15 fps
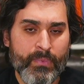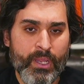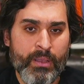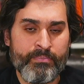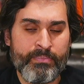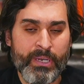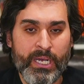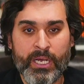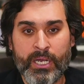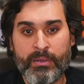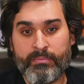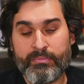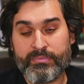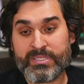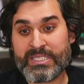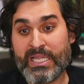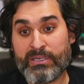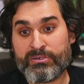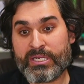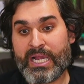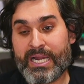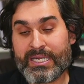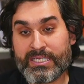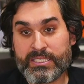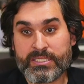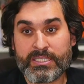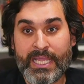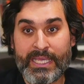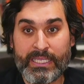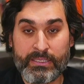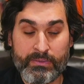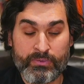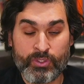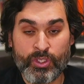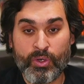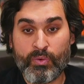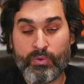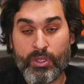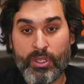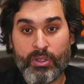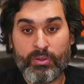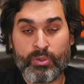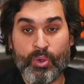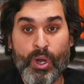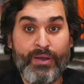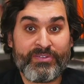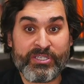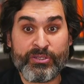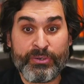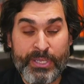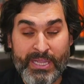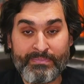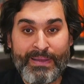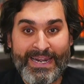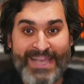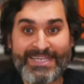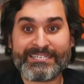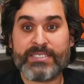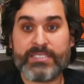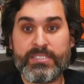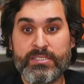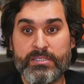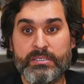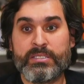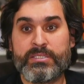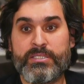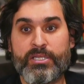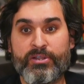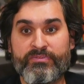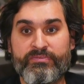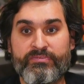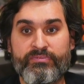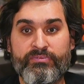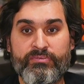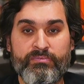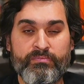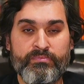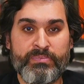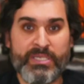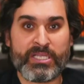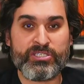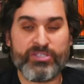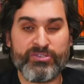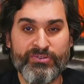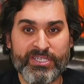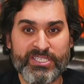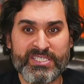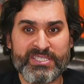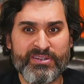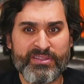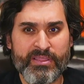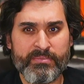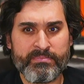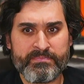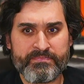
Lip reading: But still, regardless, go after the real bad actors instead of potentially registering them.